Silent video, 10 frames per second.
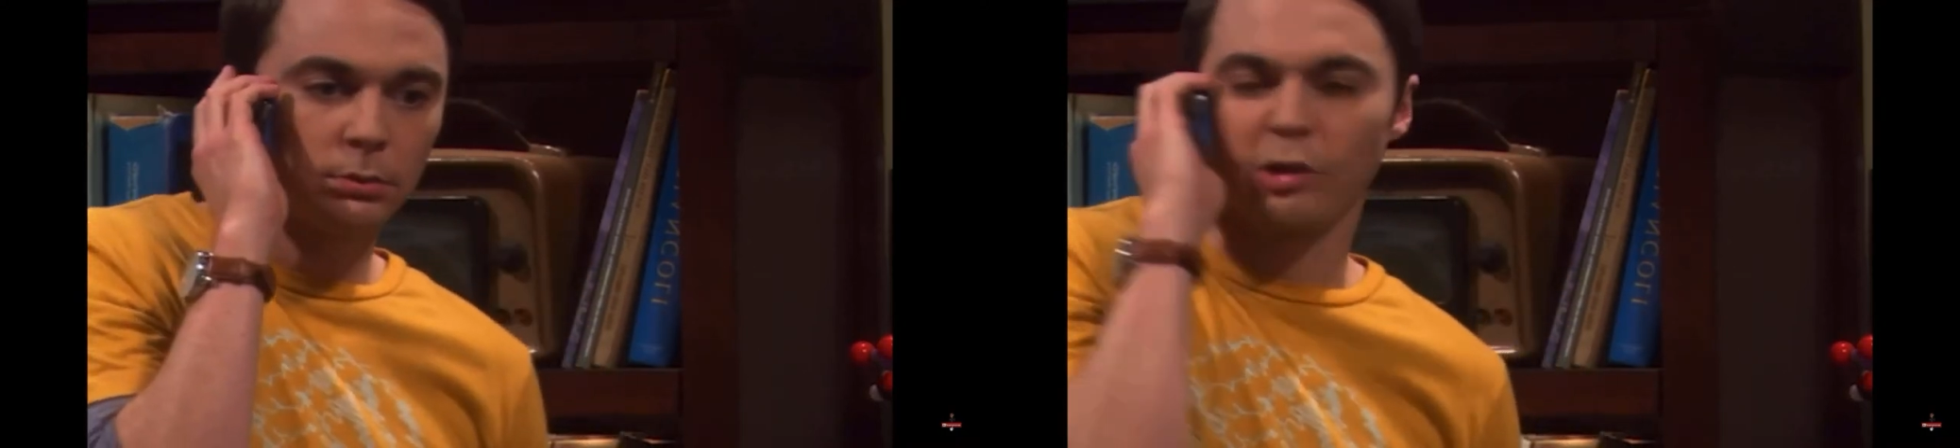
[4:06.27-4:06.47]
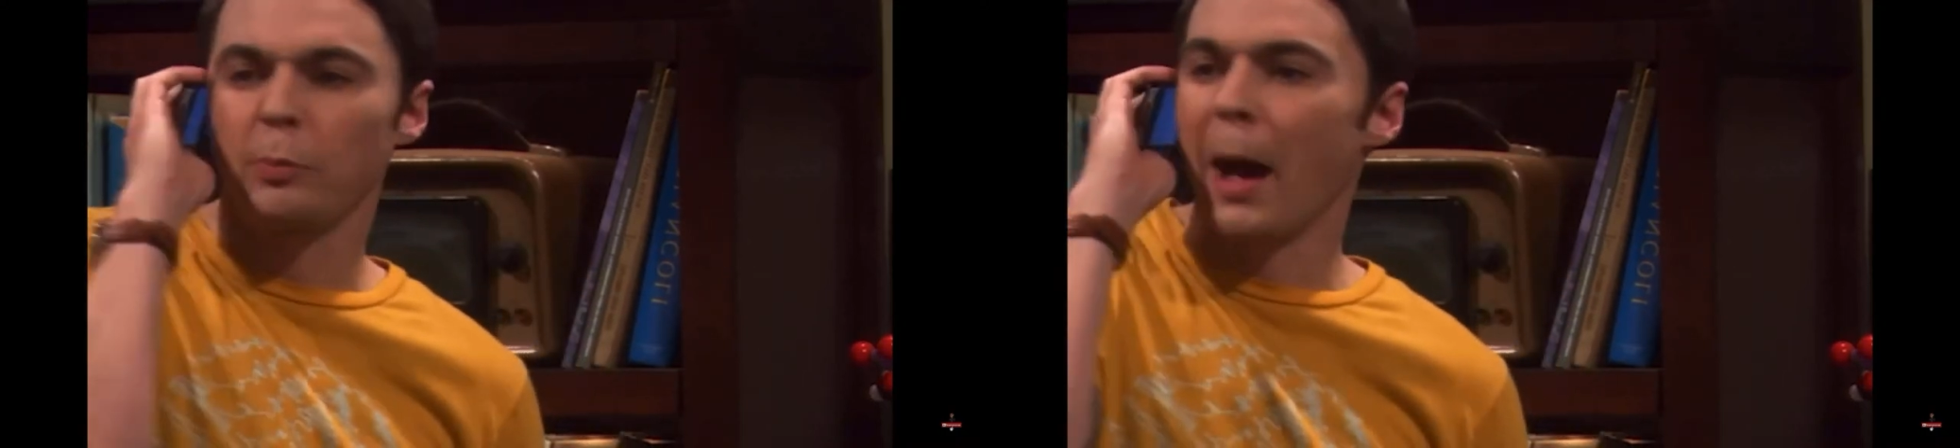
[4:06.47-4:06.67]

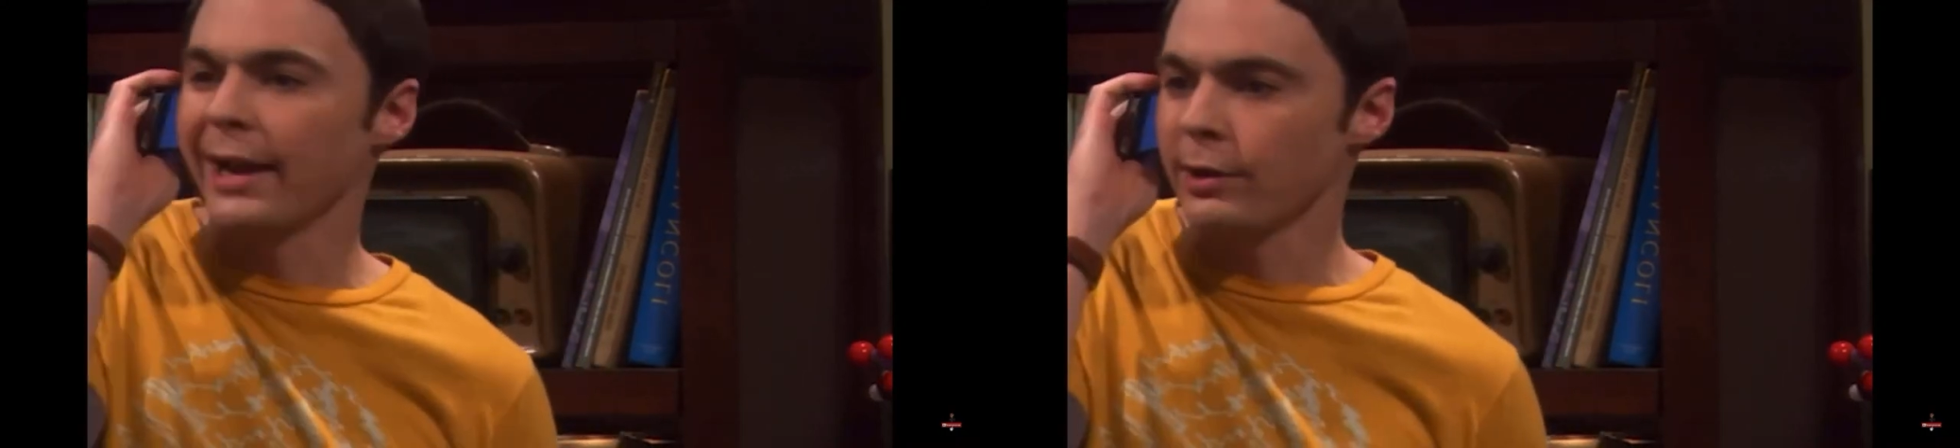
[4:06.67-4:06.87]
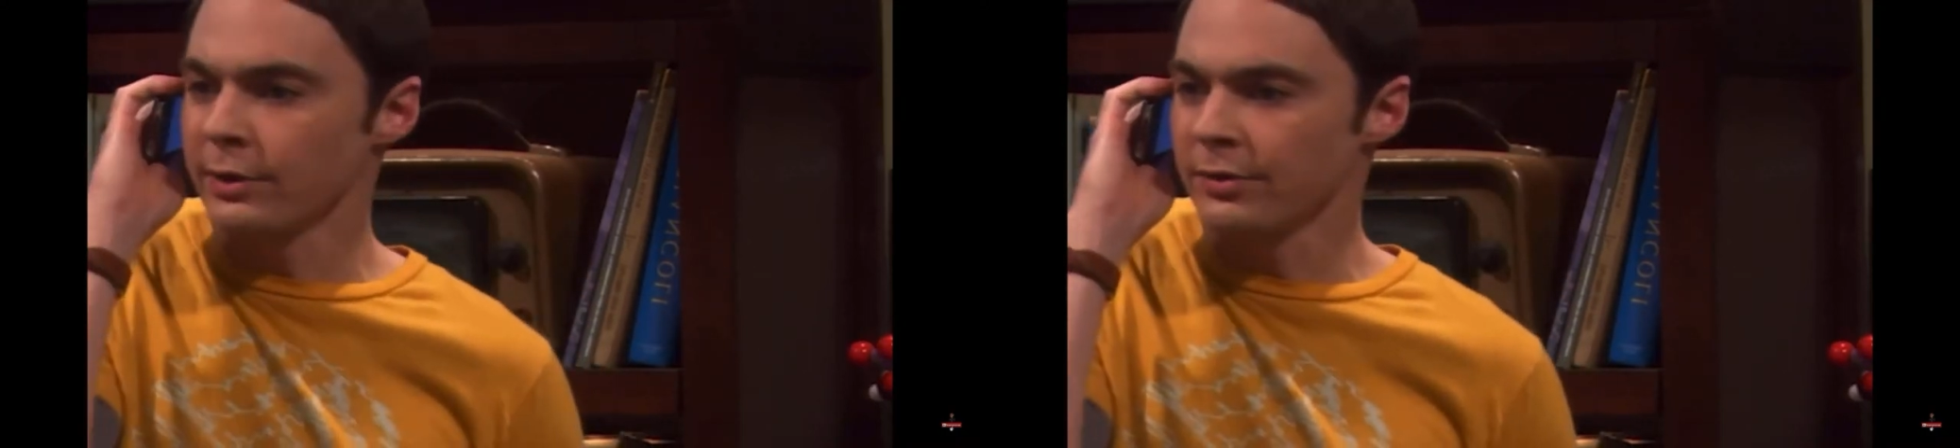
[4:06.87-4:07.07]
Or
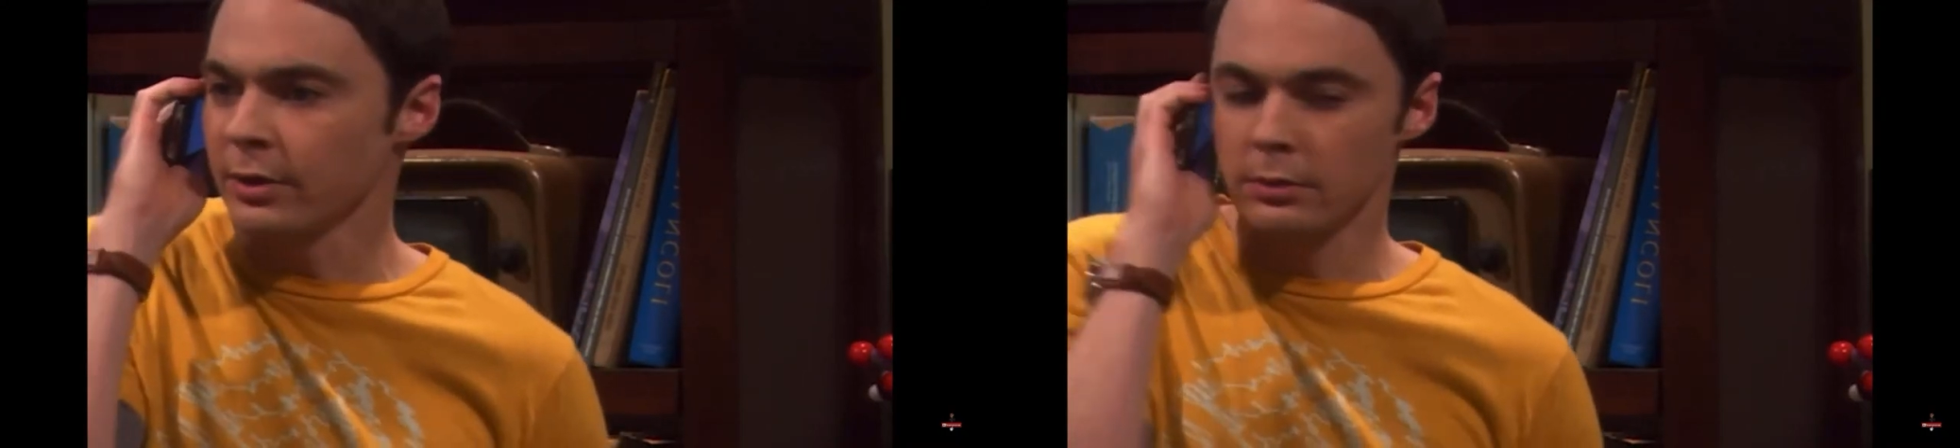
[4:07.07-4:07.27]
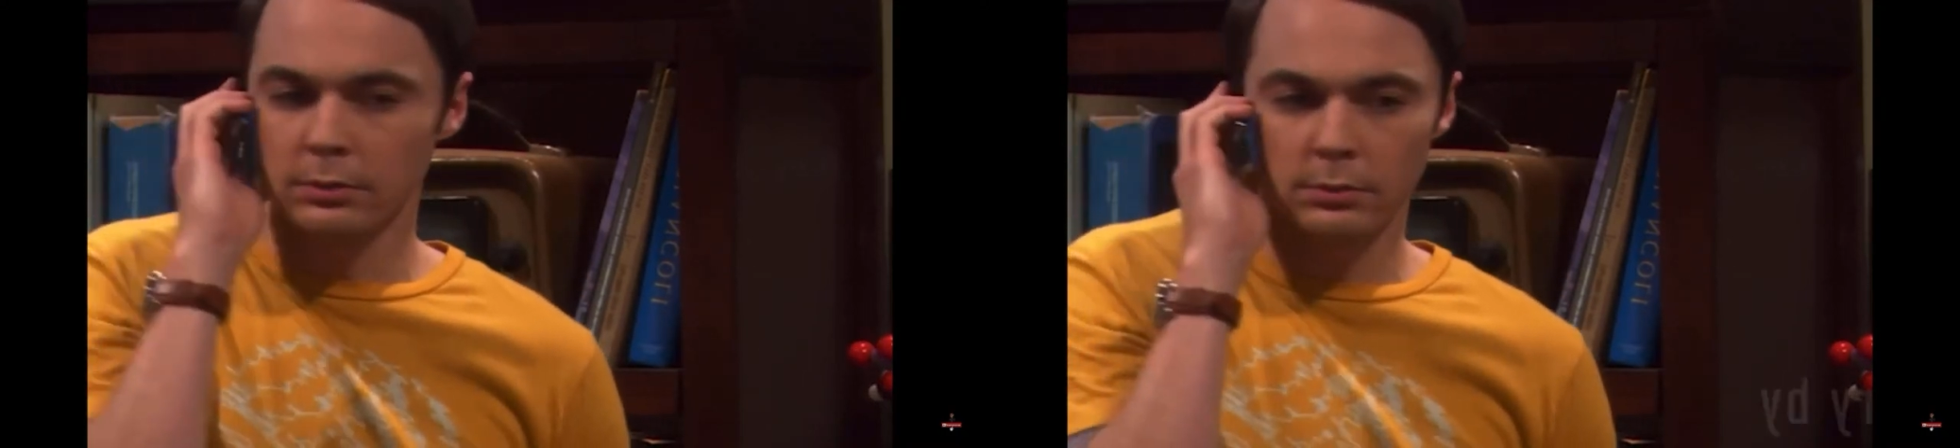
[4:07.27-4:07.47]
spiders.